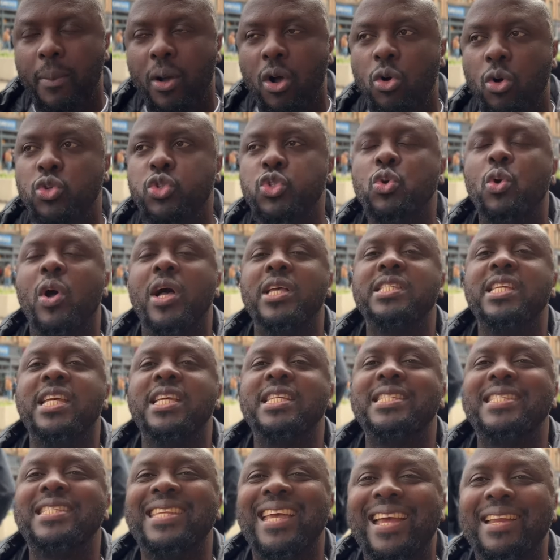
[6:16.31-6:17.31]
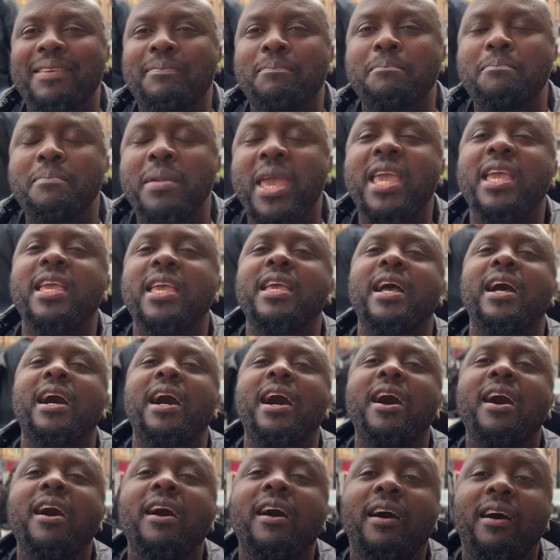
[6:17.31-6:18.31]
Also, as I said, make
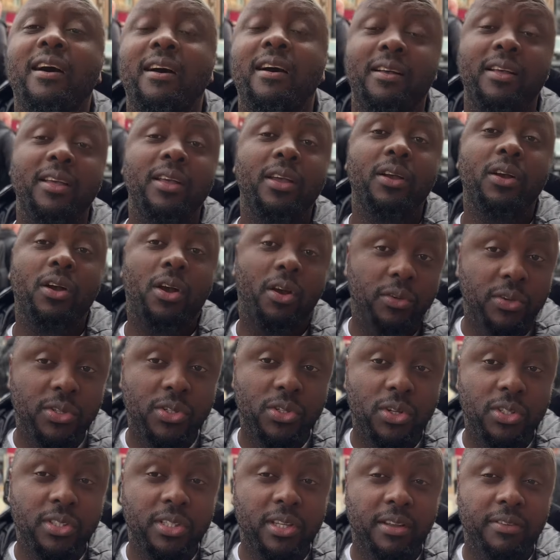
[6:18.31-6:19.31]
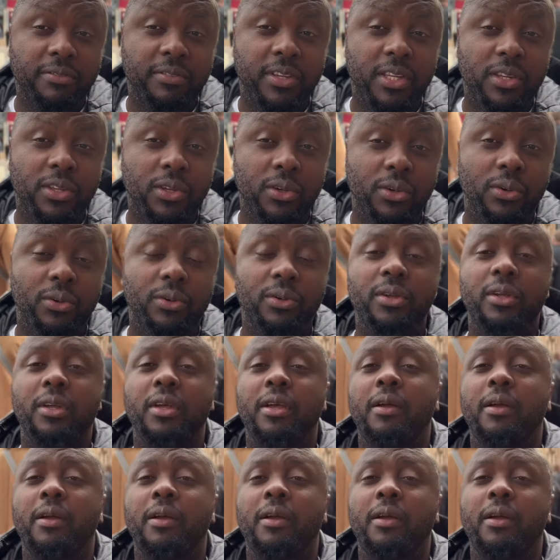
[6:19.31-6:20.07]
a horizontal video,